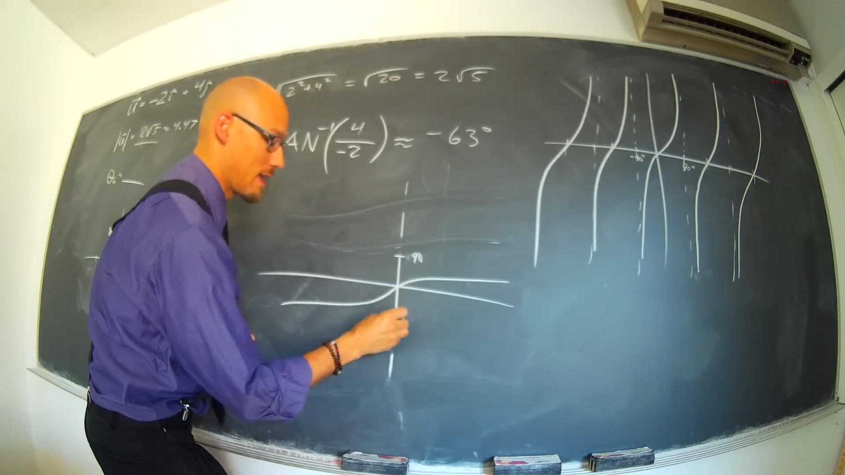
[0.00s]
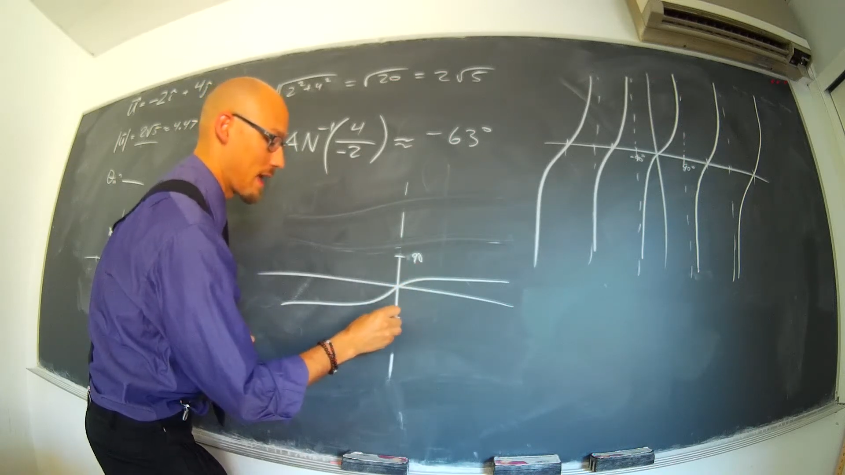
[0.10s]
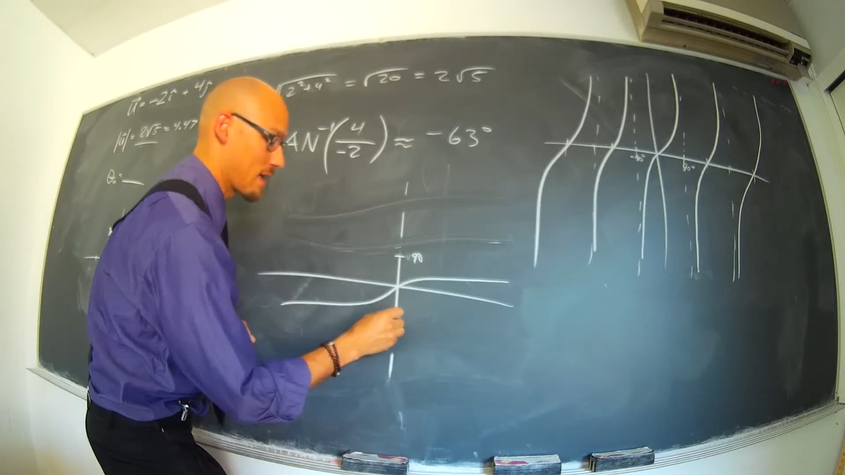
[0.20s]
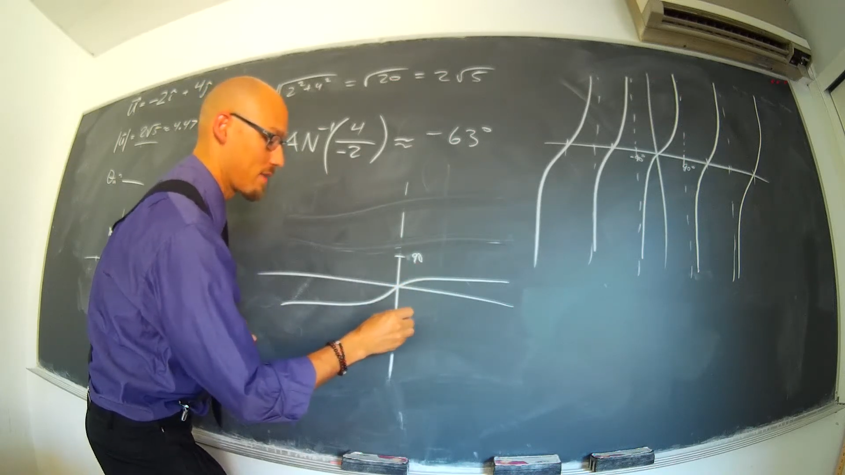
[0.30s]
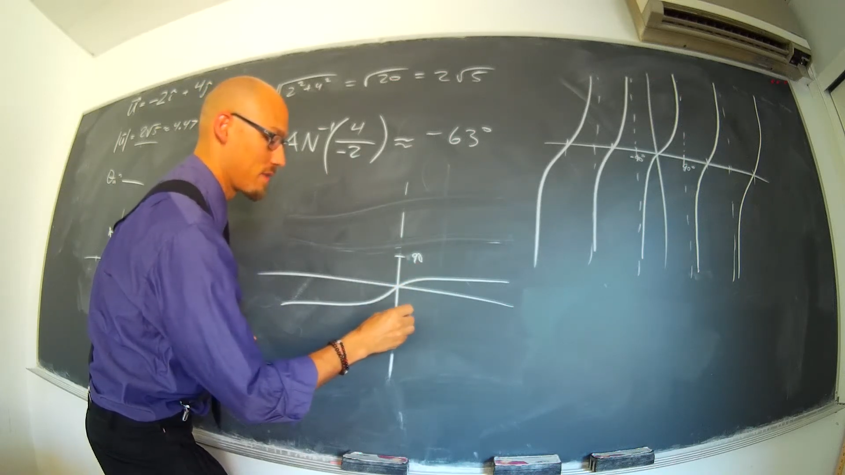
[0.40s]

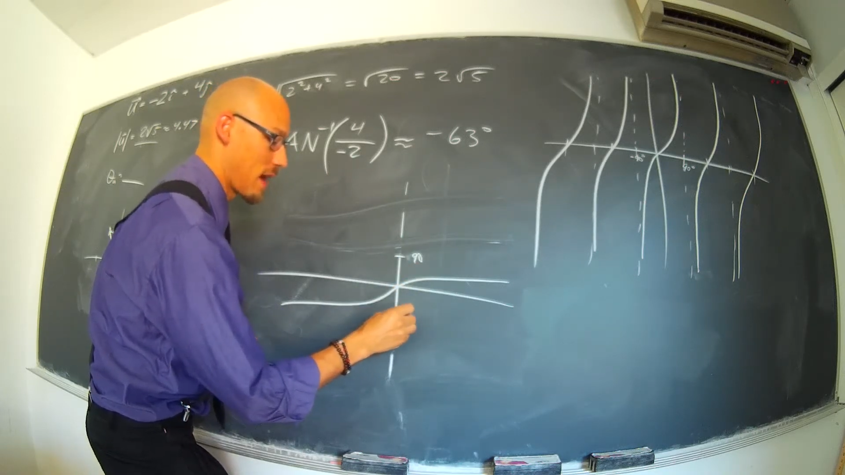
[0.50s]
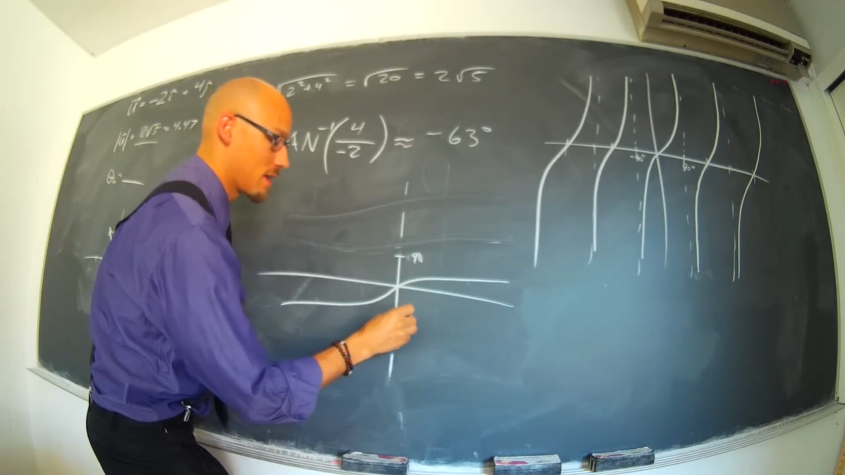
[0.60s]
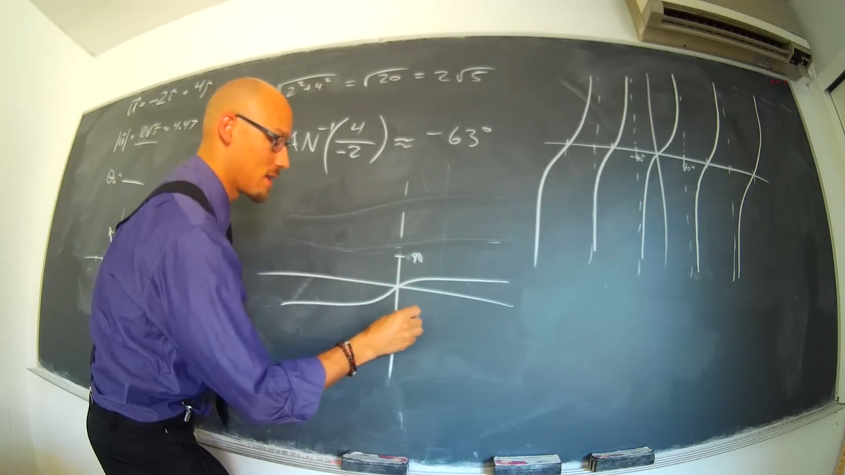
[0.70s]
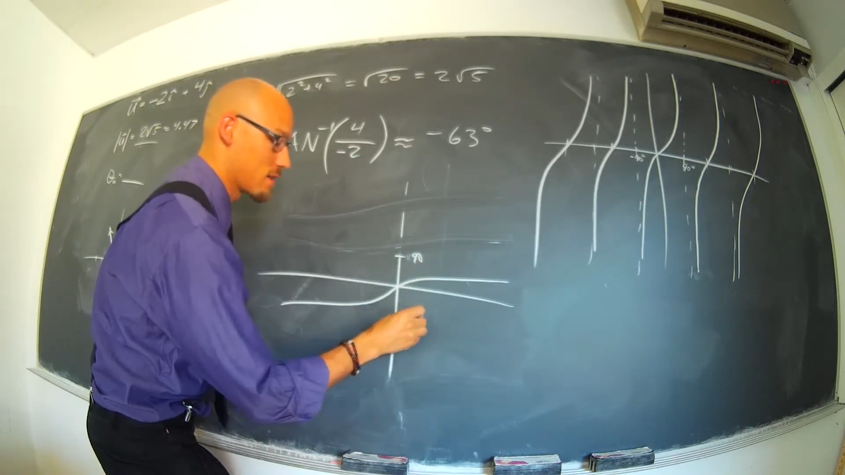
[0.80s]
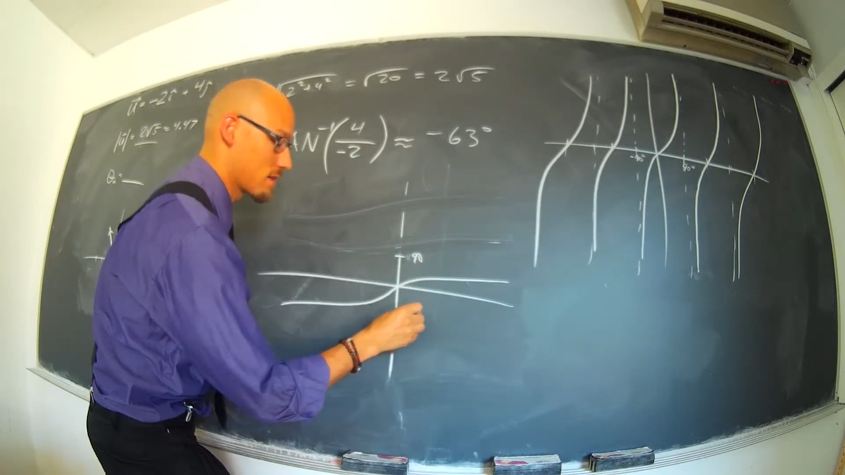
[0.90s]
negative
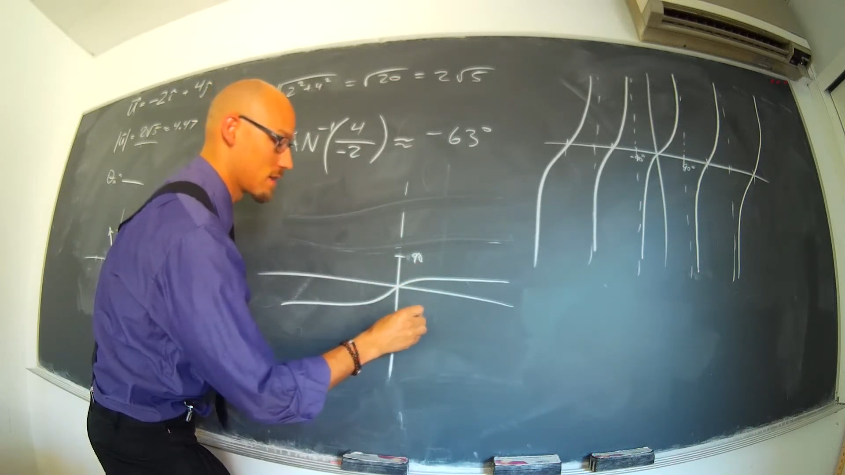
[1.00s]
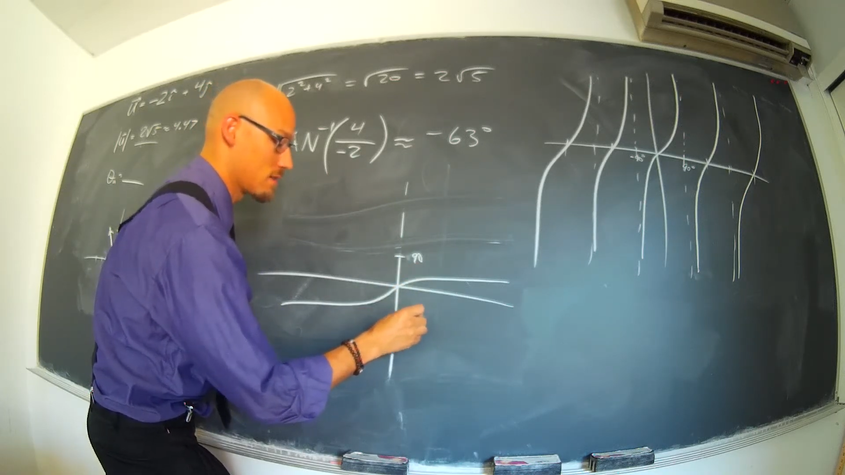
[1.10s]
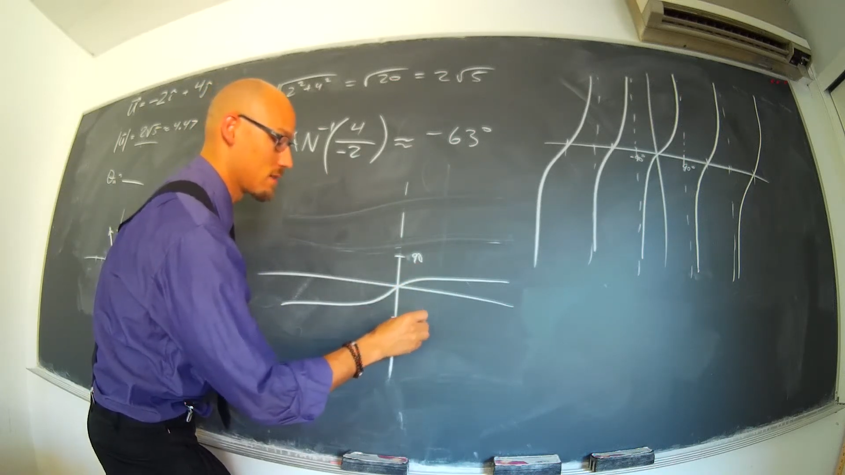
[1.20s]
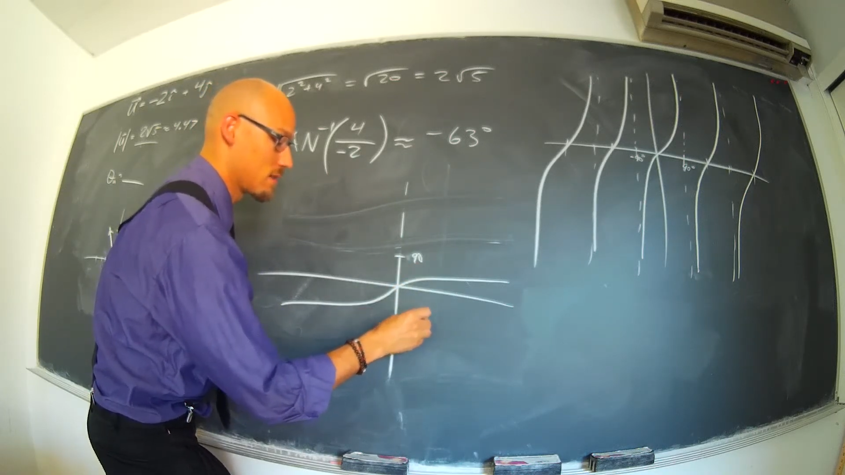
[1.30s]
90 degrees.